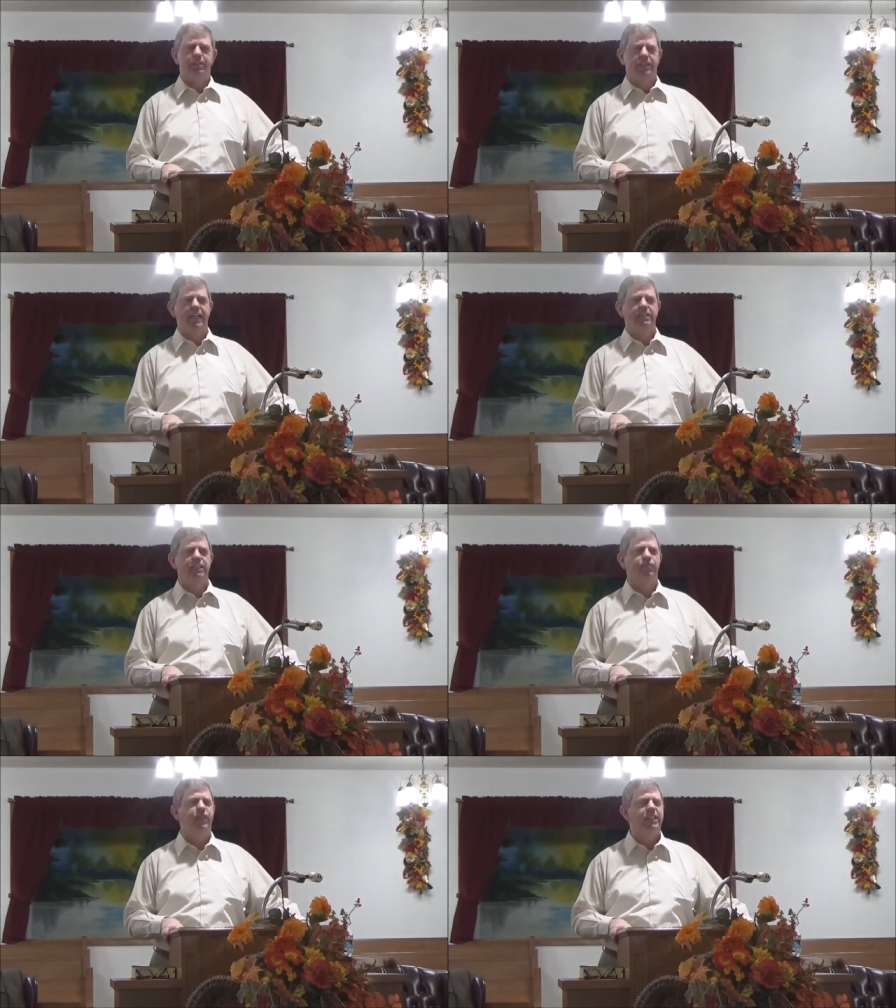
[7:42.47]
It says
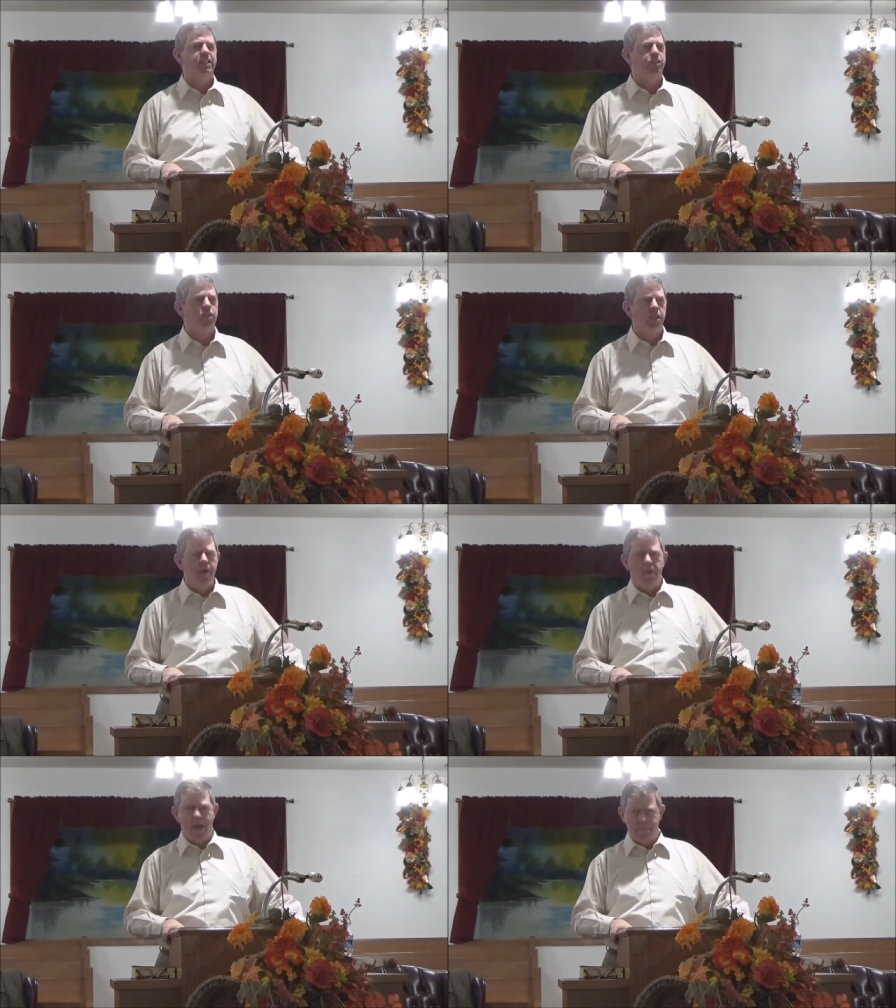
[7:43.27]
his visage,
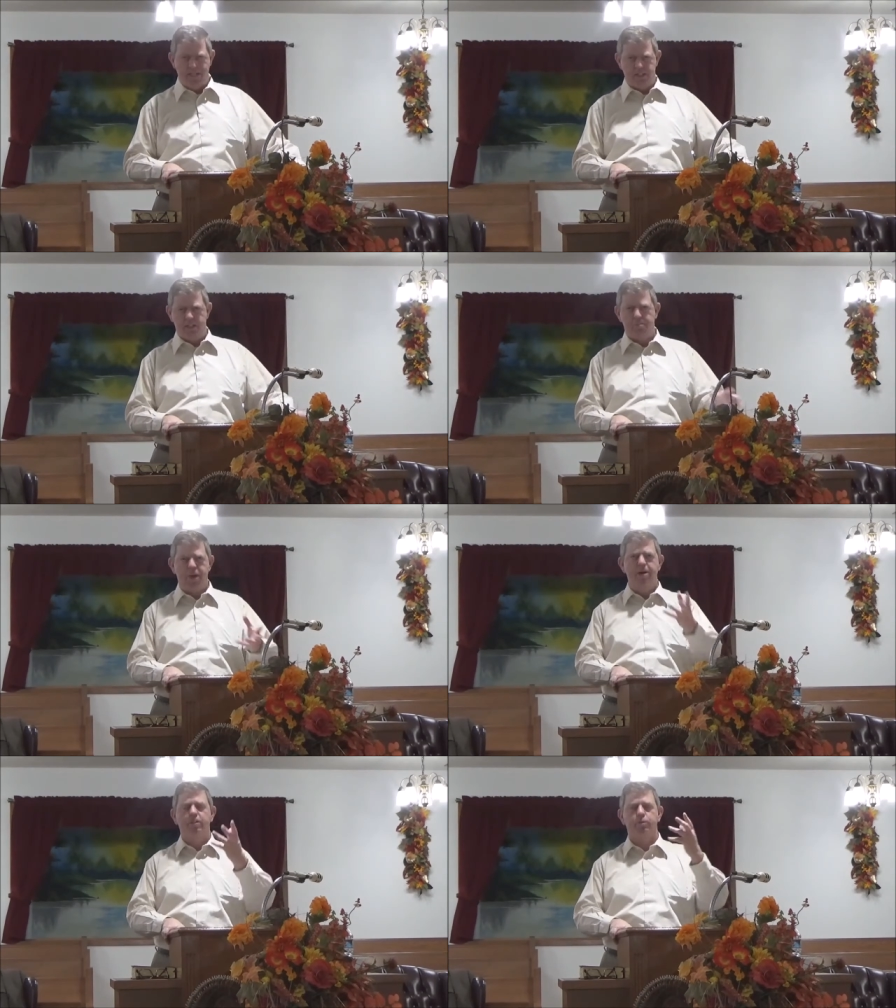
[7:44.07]
that means his
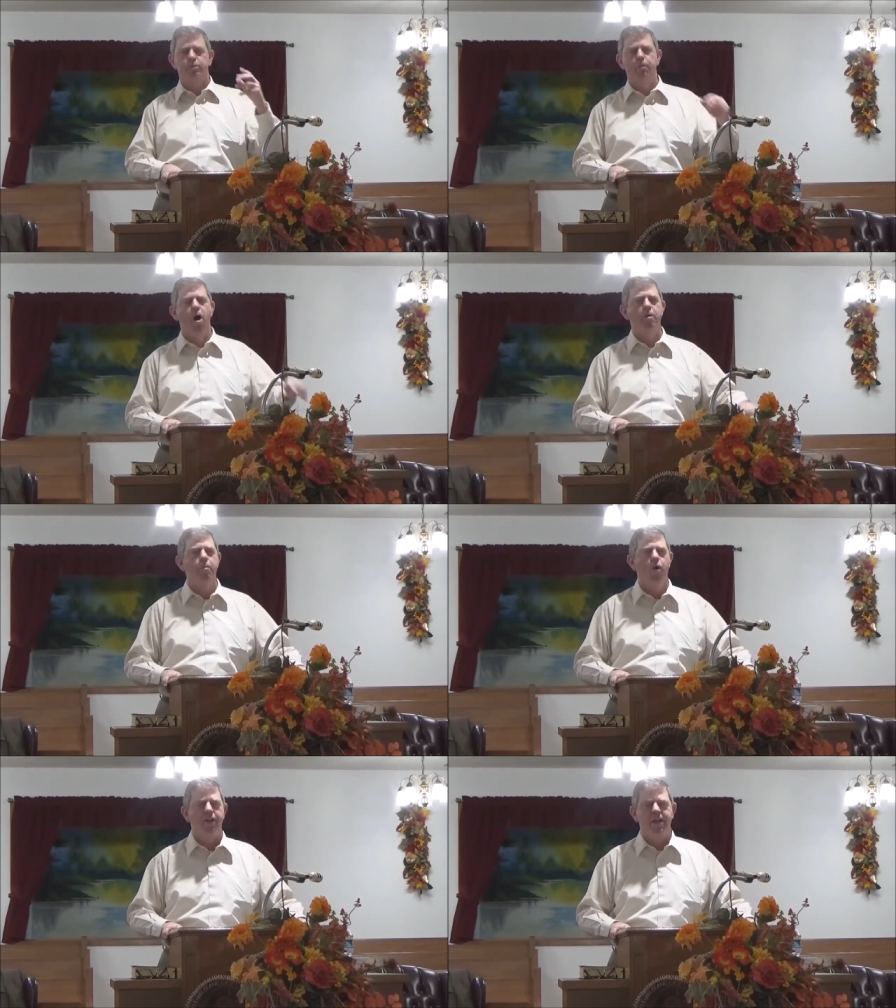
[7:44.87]
appearance, was
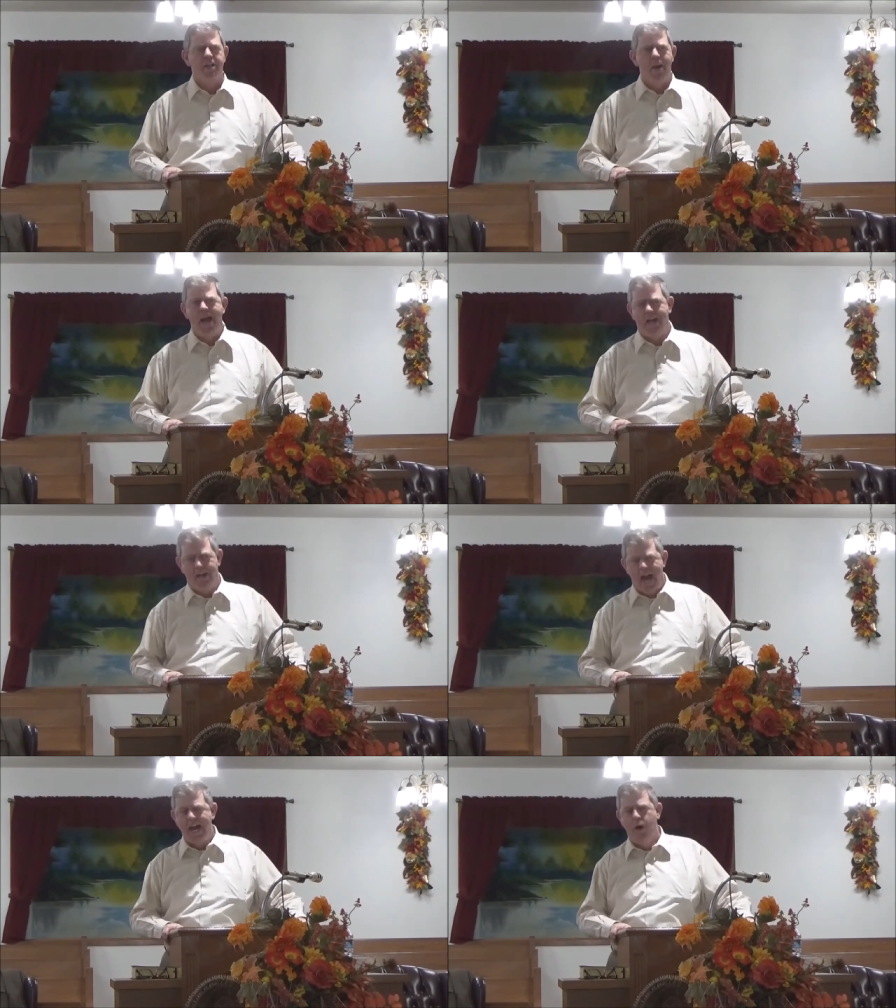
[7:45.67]
marred more than any man.
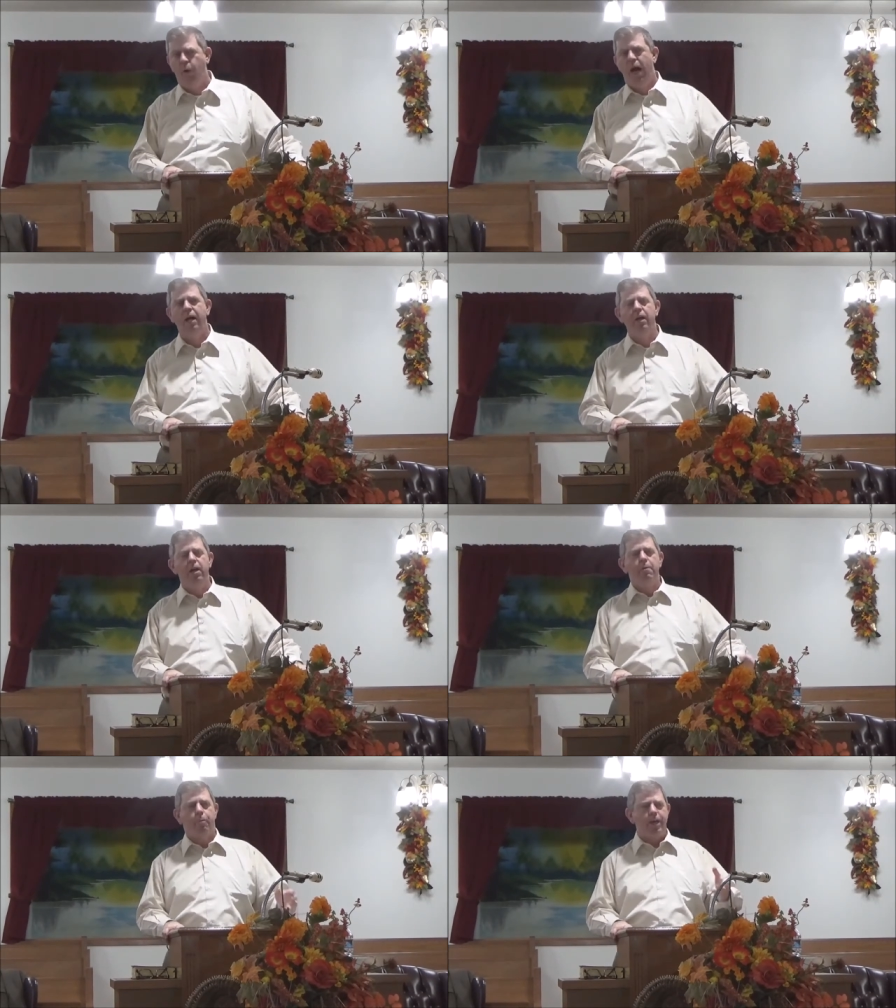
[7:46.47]
And I know I
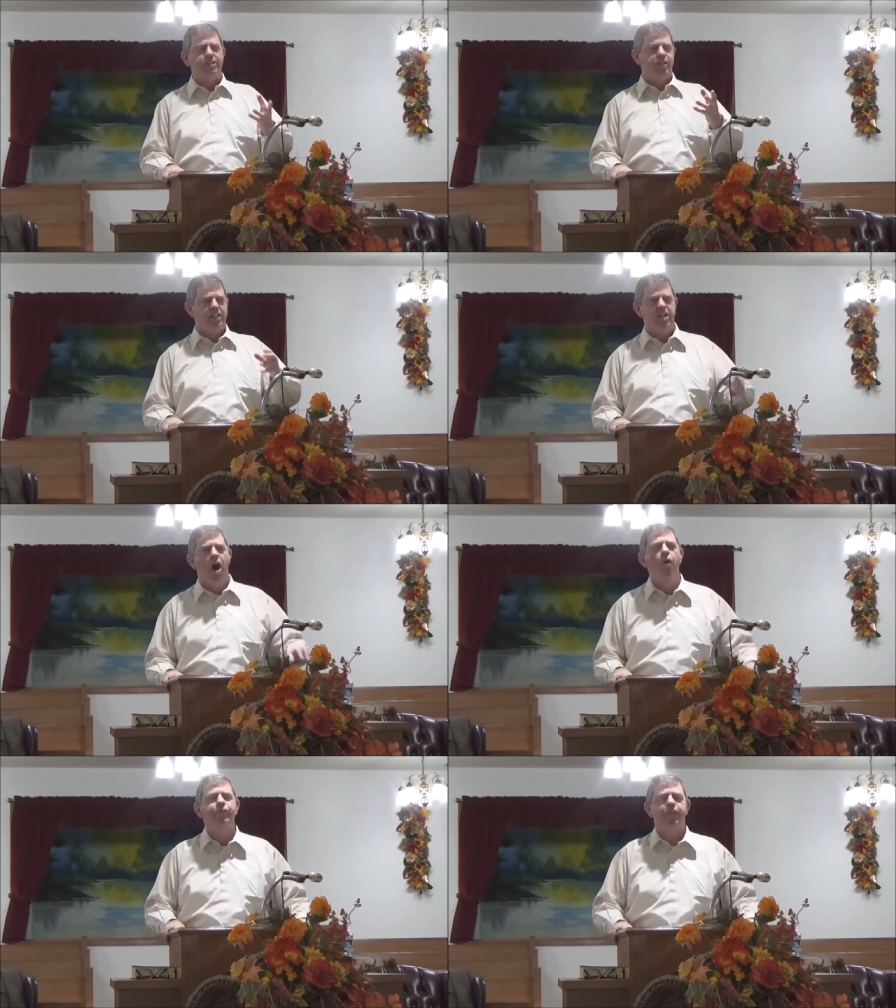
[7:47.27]
preach this
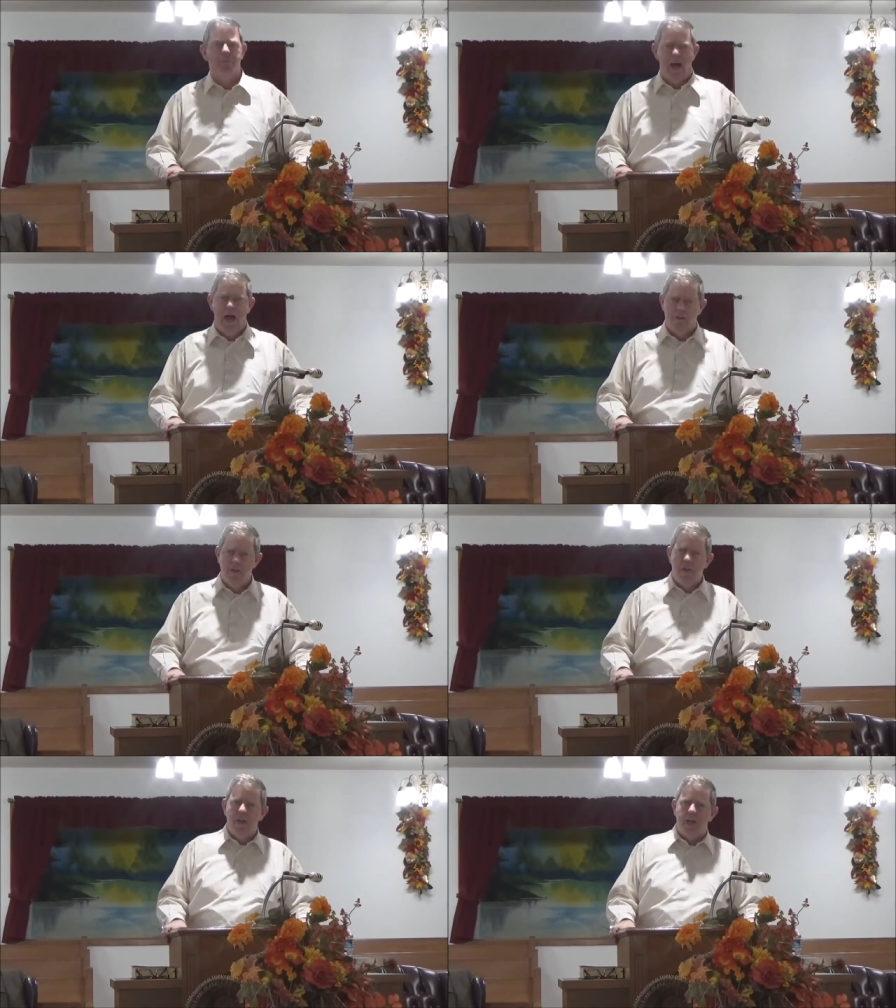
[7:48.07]
often
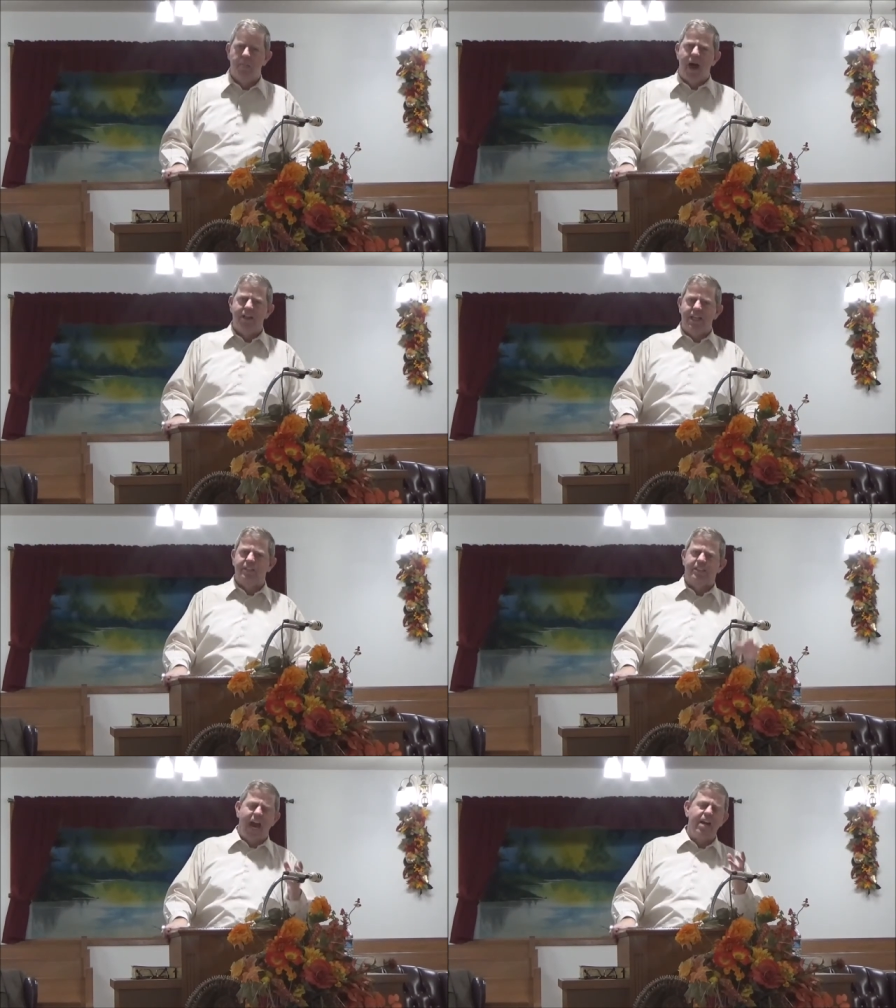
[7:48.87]
about, about
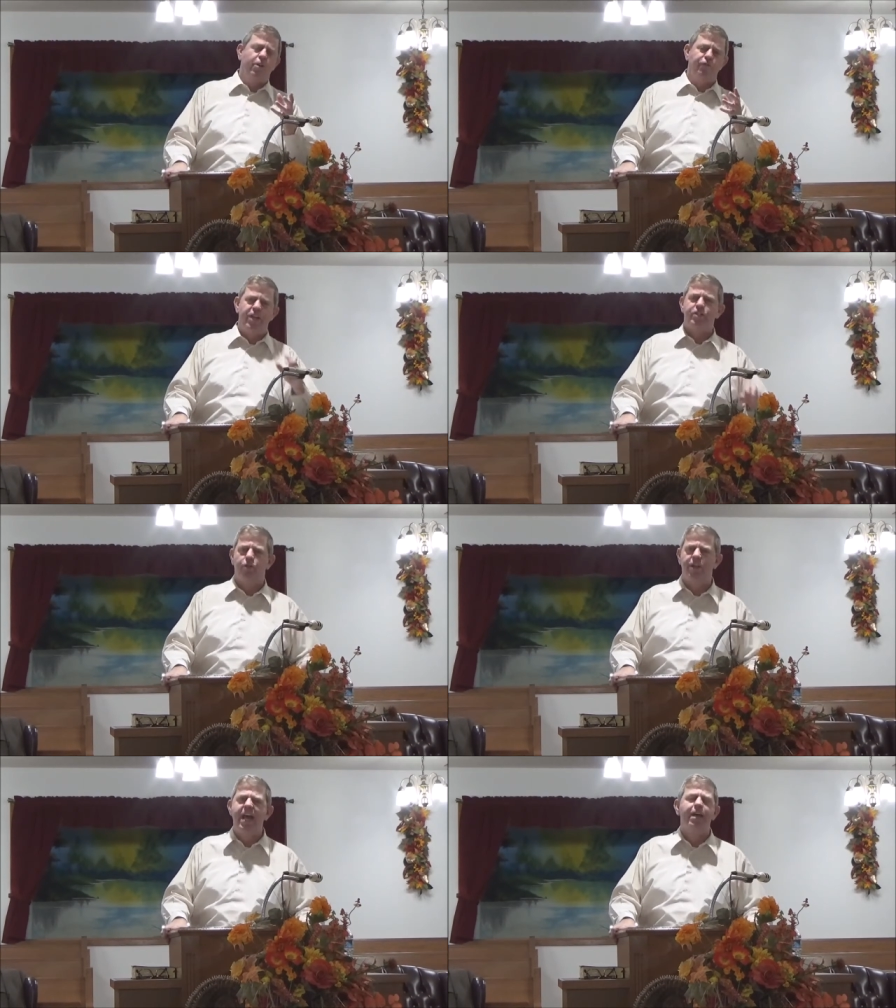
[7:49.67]
his
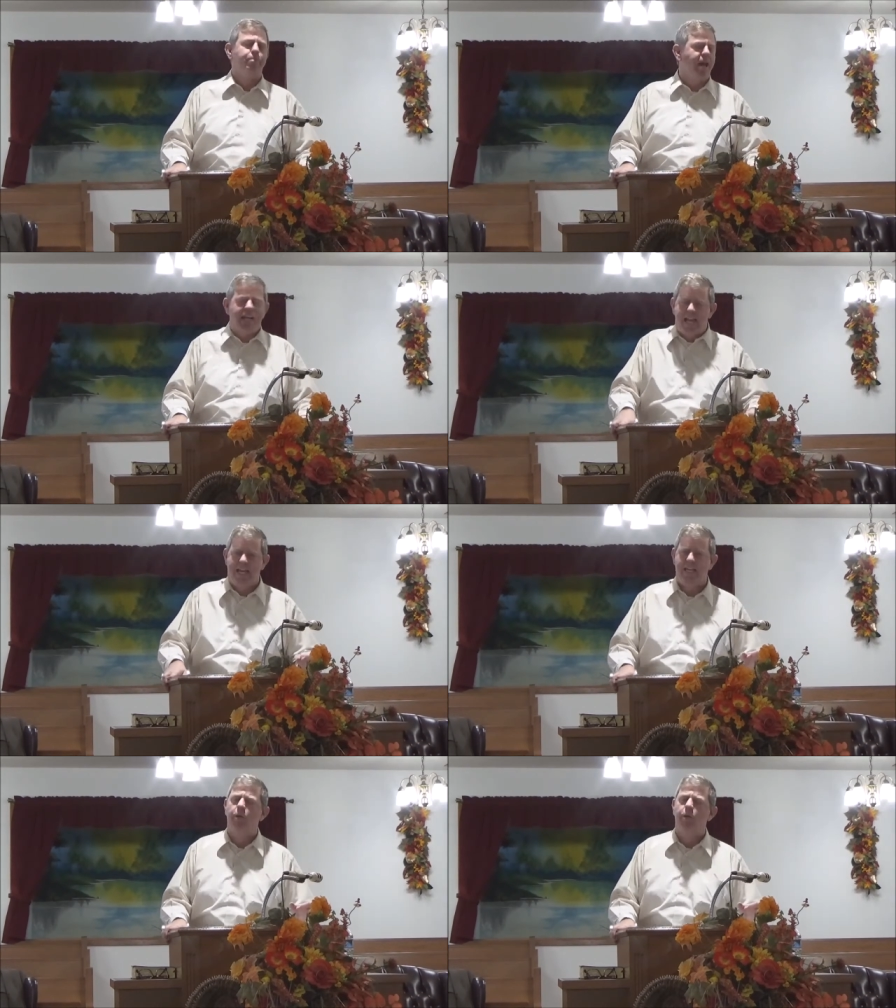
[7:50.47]
sacrificial death, but I can't get